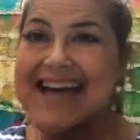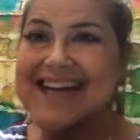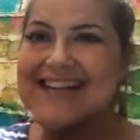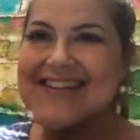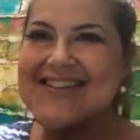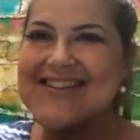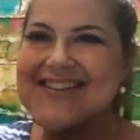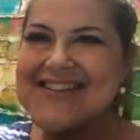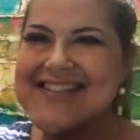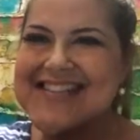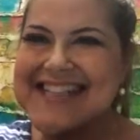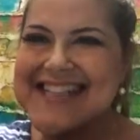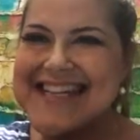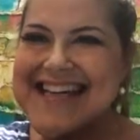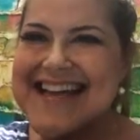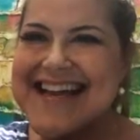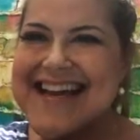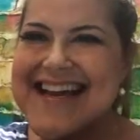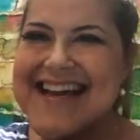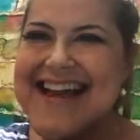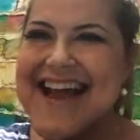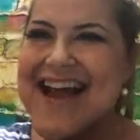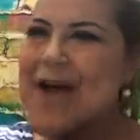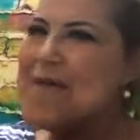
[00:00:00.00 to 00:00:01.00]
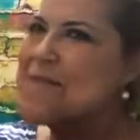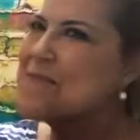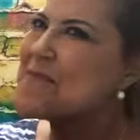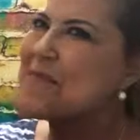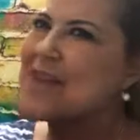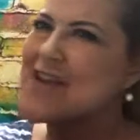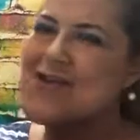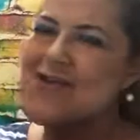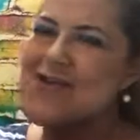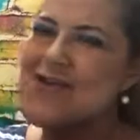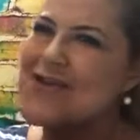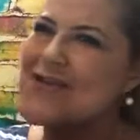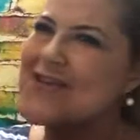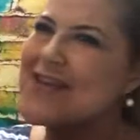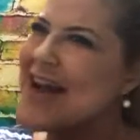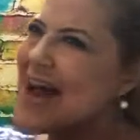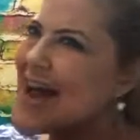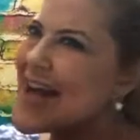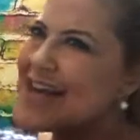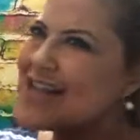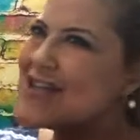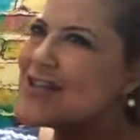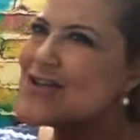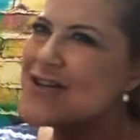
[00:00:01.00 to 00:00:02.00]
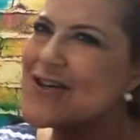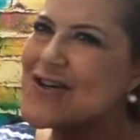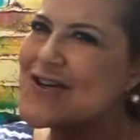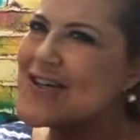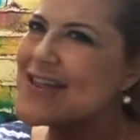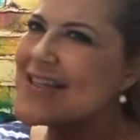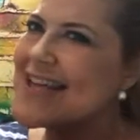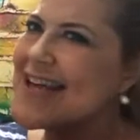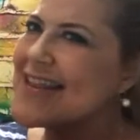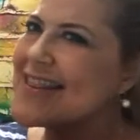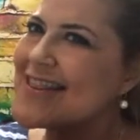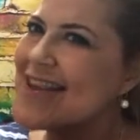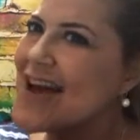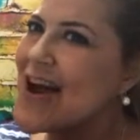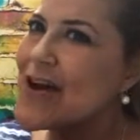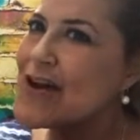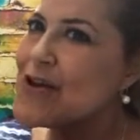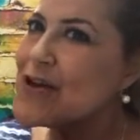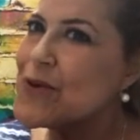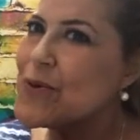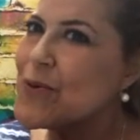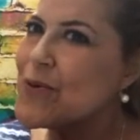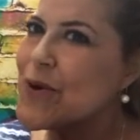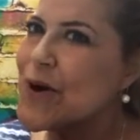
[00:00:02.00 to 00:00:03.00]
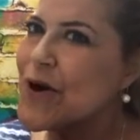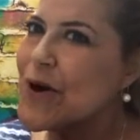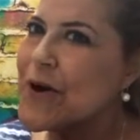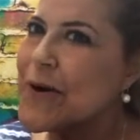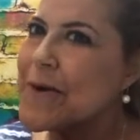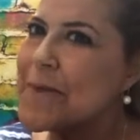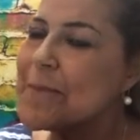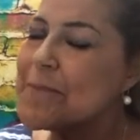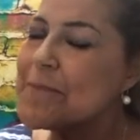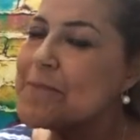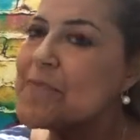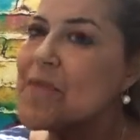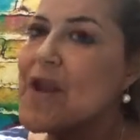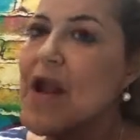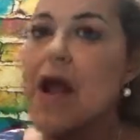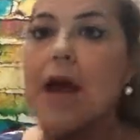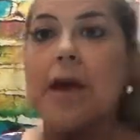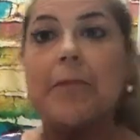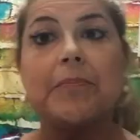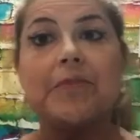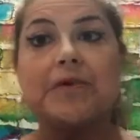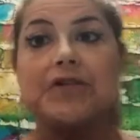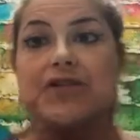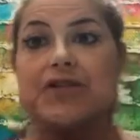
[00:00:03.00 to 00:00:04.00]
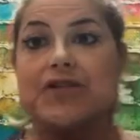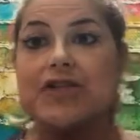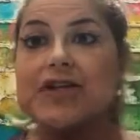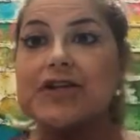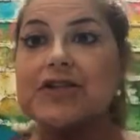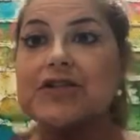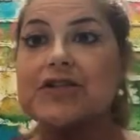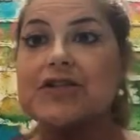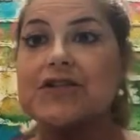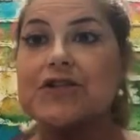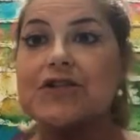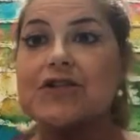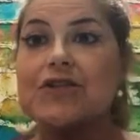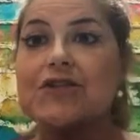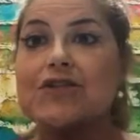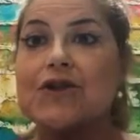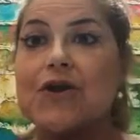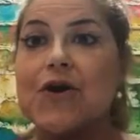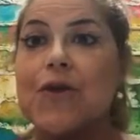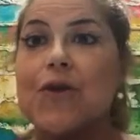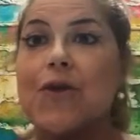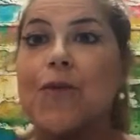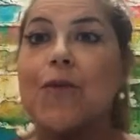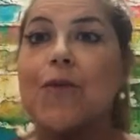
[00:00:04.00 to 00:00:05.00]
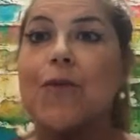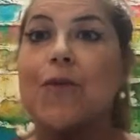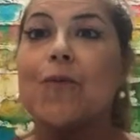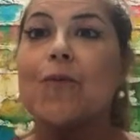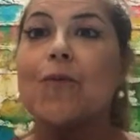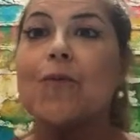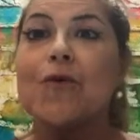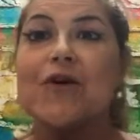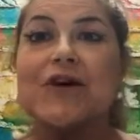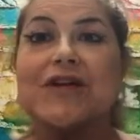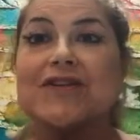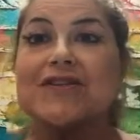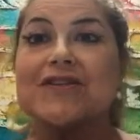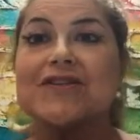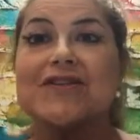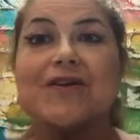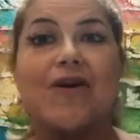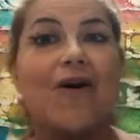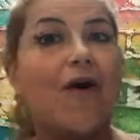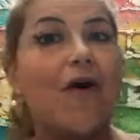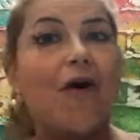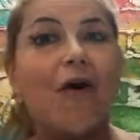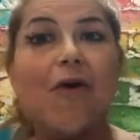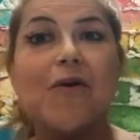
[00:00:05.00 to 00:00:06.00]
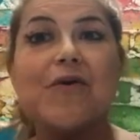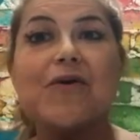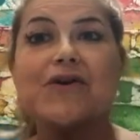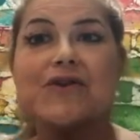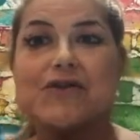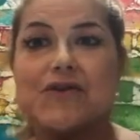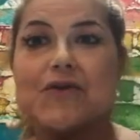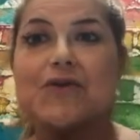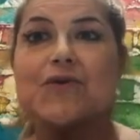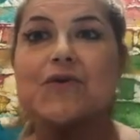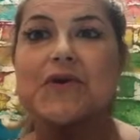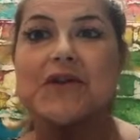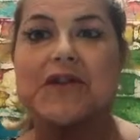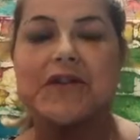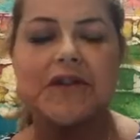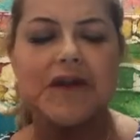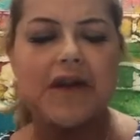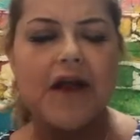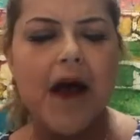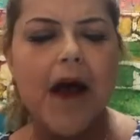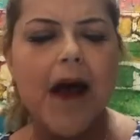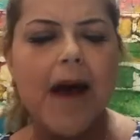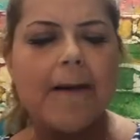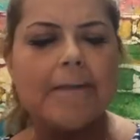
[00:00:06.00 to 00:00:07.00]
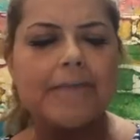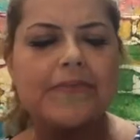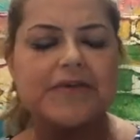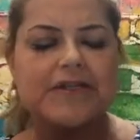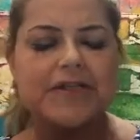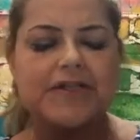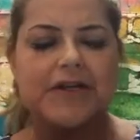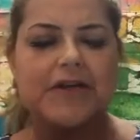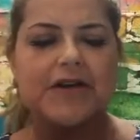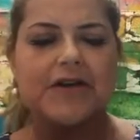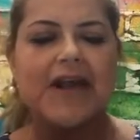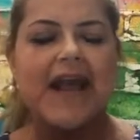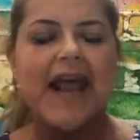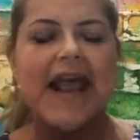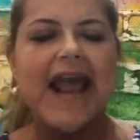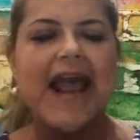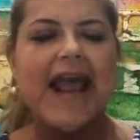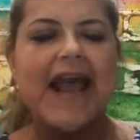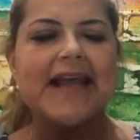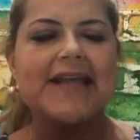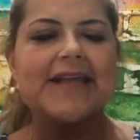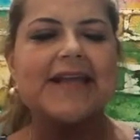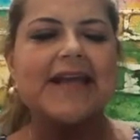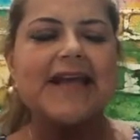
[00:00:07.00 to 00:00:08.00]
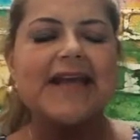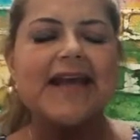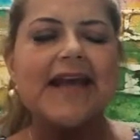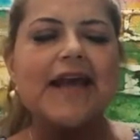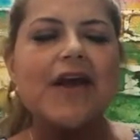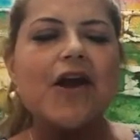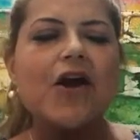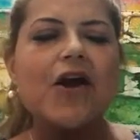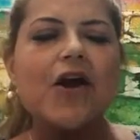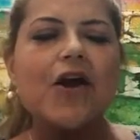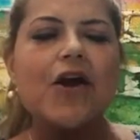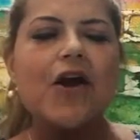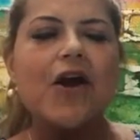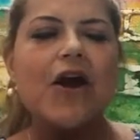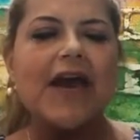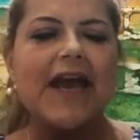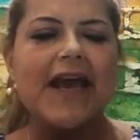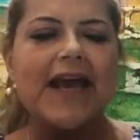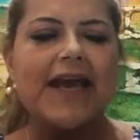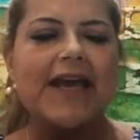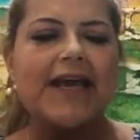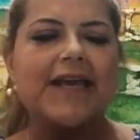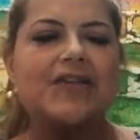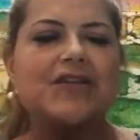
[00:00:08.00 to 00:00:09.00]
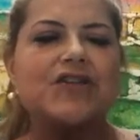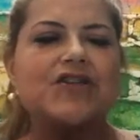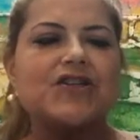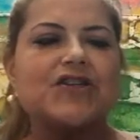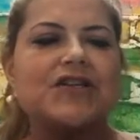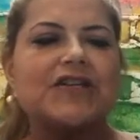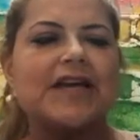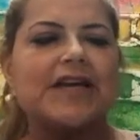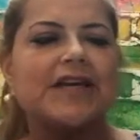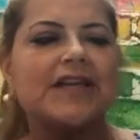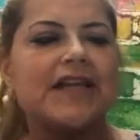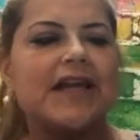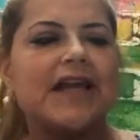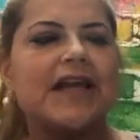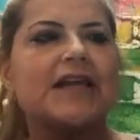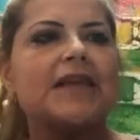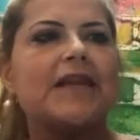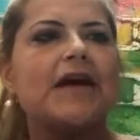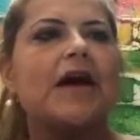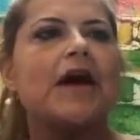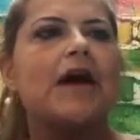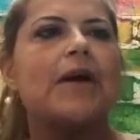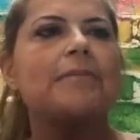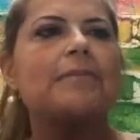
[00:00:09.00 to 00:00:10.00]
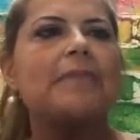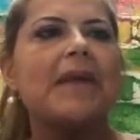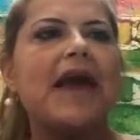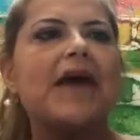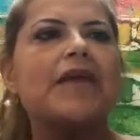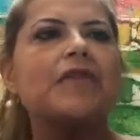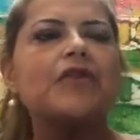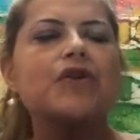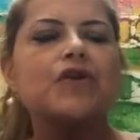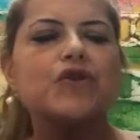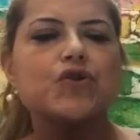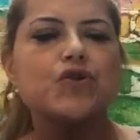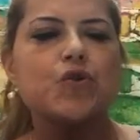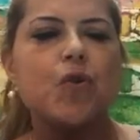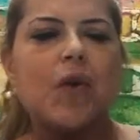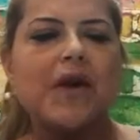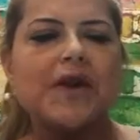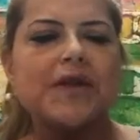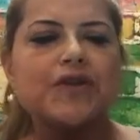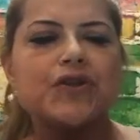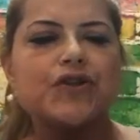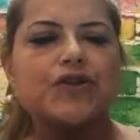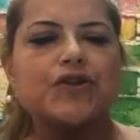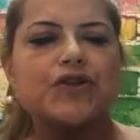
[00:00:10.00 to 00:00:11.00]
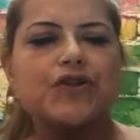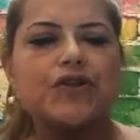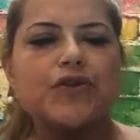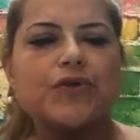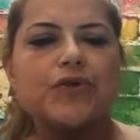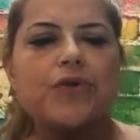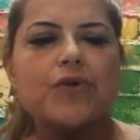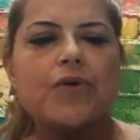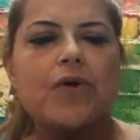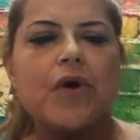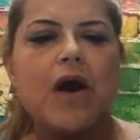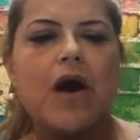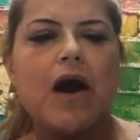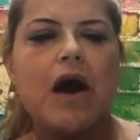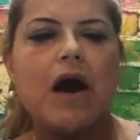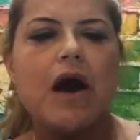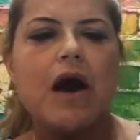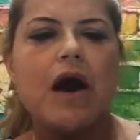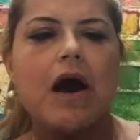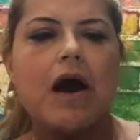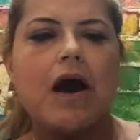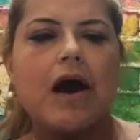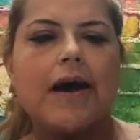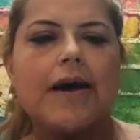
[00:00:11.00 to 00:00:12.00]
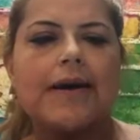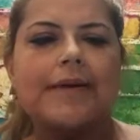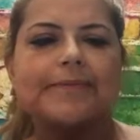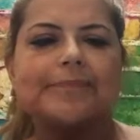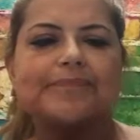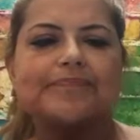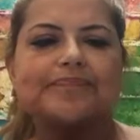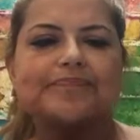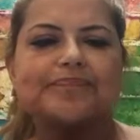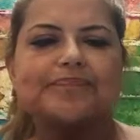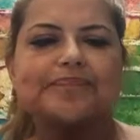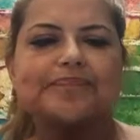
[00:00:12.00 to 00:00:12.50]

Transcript: you see, you're not as good as I thought you were. But Jesus was always doing the opposite. And here in Matthew 22, and